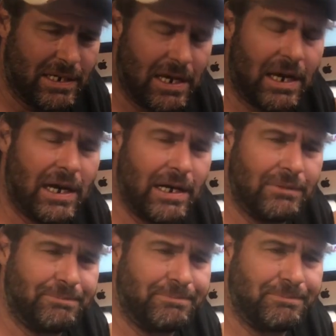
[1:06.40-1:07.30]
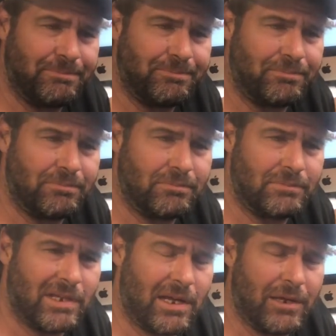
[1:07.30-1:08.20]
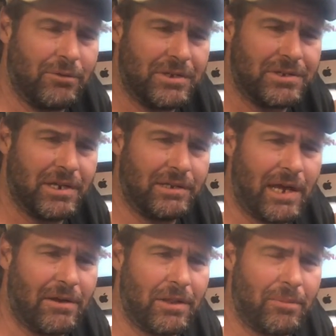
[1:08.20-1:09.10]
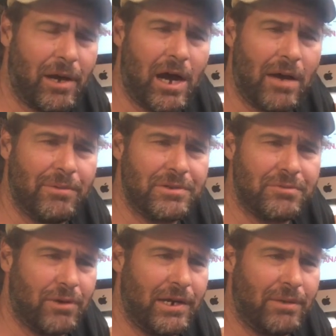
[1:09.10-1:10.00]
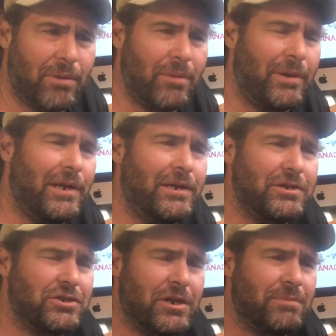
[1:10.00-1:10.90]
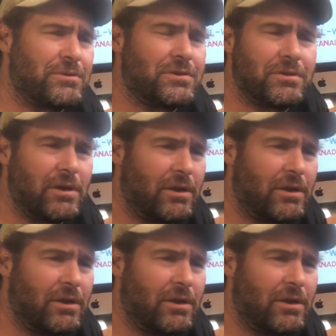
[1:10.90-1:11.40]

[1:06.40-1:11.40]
I know he sailed down to the Bahamas, raided Barbadian ships,